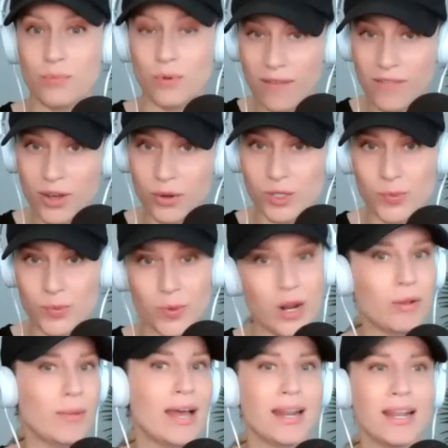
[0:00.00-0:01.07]
Bravo is
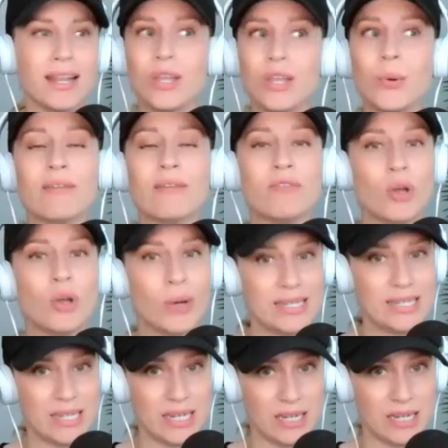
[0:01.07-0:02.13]
problematic? You have no
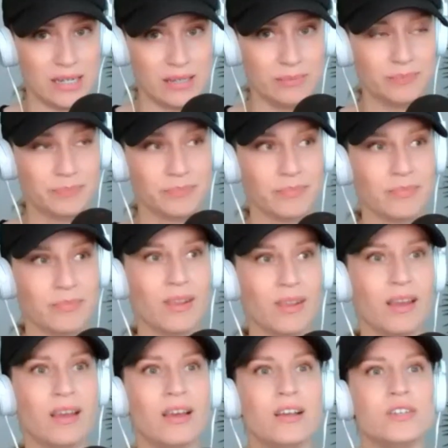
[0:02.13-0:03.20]
idea.
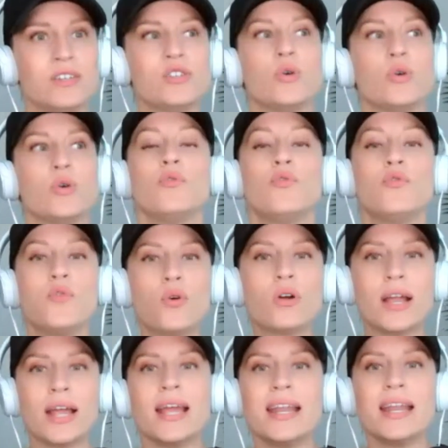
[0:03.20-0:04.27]
So
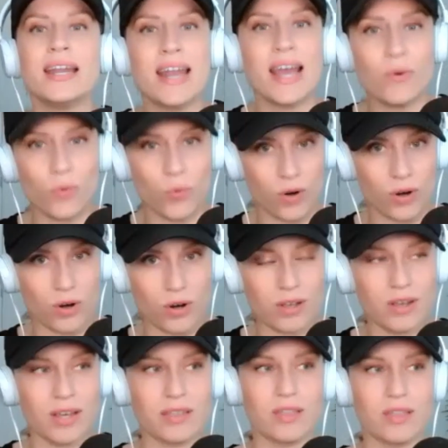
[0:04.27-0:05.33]
for a network,
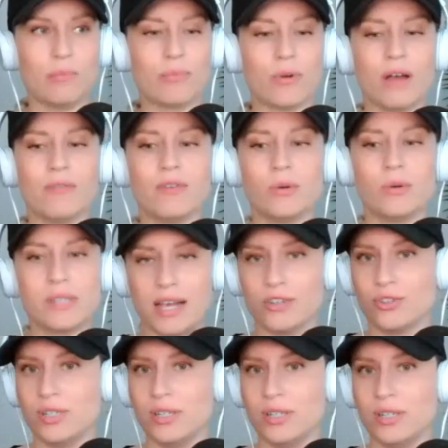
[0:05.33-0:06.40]
I think Bravo is
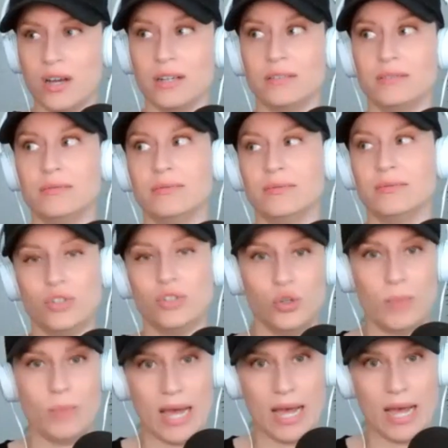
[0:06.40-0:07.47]
actually not
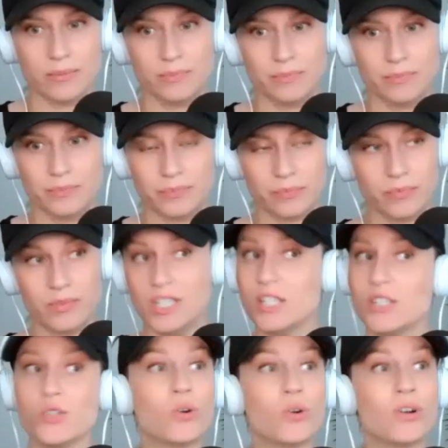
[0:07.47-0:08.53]
too bad.
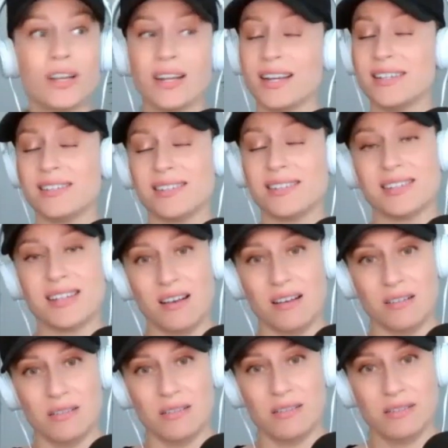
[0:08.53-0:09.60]
Disorganized as
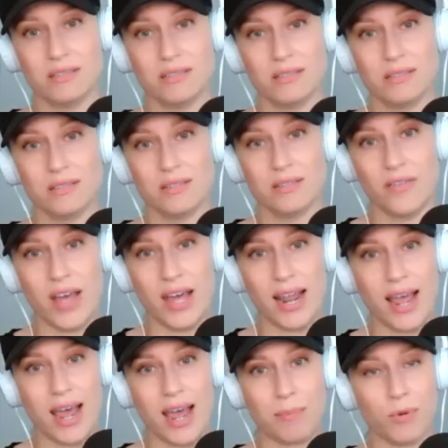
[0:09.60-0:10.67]
hell on that
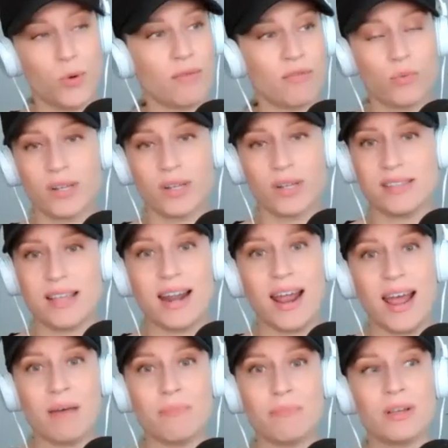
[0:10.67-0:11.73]
app. Whoever runs that
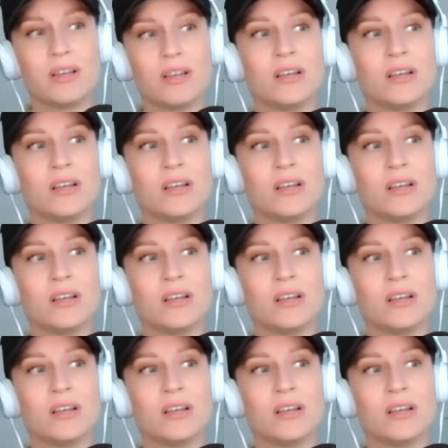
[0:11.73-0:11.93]
app